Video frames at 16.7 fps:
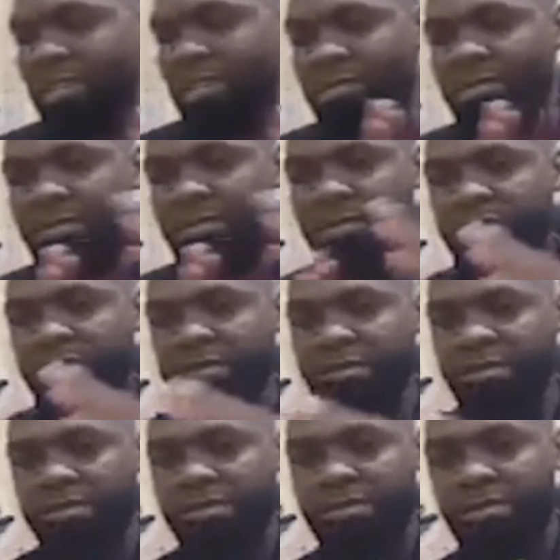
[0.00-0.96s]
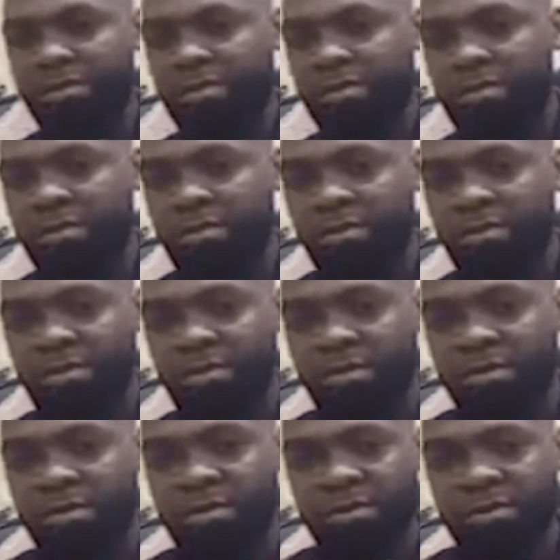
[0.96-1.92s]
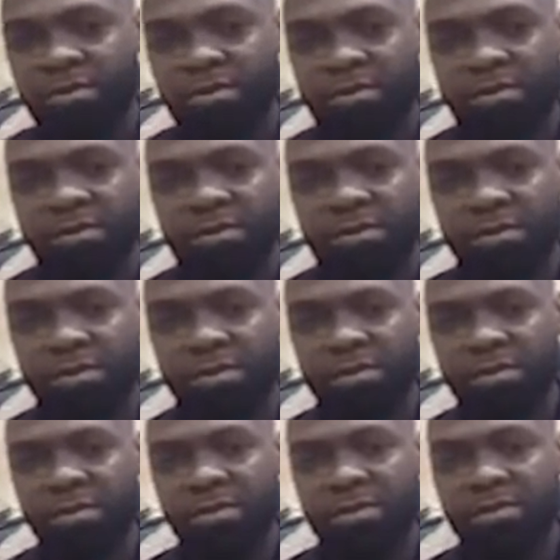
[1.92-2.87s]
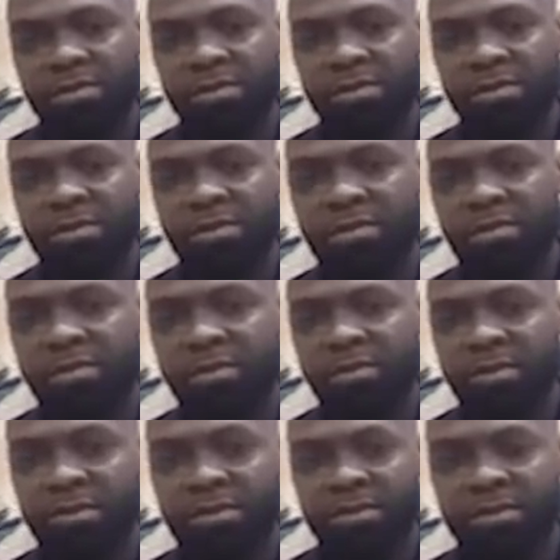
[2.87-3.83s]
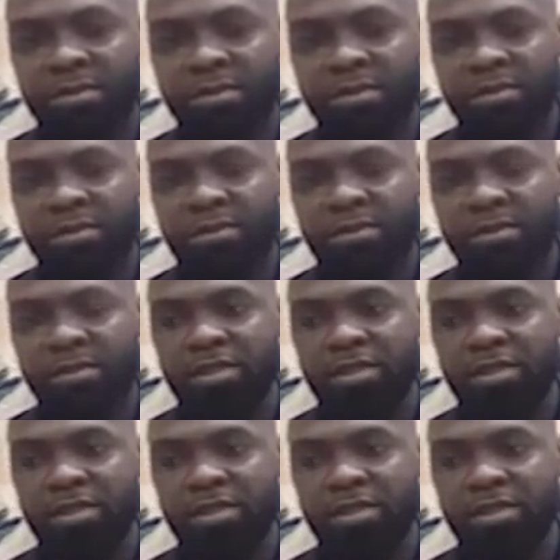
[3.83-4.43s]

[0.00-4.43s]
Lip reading: [no speech]